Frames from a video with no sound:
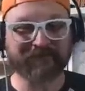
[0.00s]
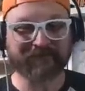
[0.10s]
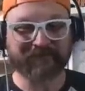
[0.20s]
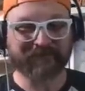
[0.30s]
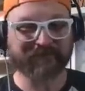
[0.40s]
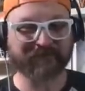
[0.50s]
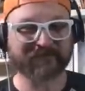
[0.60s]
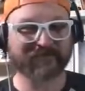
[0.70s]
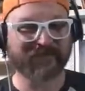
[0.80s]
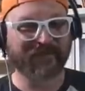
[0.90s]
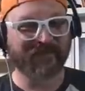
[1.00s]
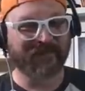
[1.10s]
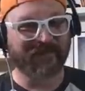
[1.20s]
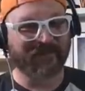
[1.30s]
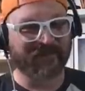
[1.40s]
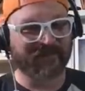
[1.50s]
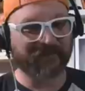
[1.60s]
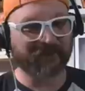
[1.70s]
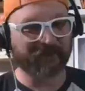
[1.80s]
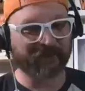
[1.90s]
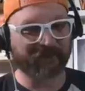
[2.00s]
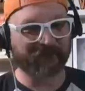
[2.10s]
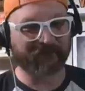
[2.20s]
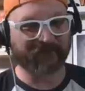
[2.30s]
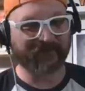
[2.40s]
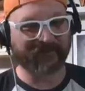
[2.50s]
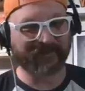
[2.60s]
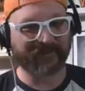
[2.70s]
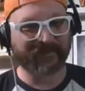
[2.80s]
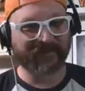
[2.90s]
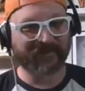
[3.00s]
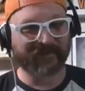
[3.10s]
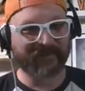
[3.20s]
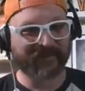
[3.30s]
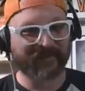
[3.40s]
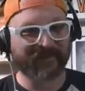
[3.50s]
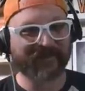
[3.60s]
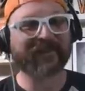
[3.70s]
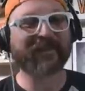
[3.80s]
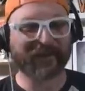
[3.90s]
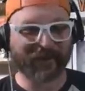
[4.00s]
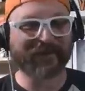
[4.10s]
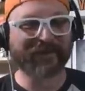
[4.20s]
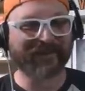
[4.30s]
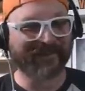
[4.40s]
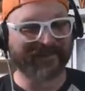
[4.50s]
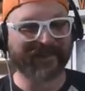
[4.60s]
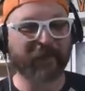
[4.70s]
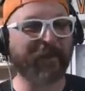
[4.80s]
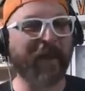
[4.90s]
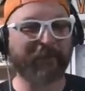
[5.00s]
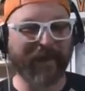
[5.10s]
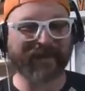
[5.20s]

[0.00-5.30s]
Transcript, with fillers: I said, "Man, he's just like skyrocketing it and saying, go, just go get it, just go catch it, and make the play."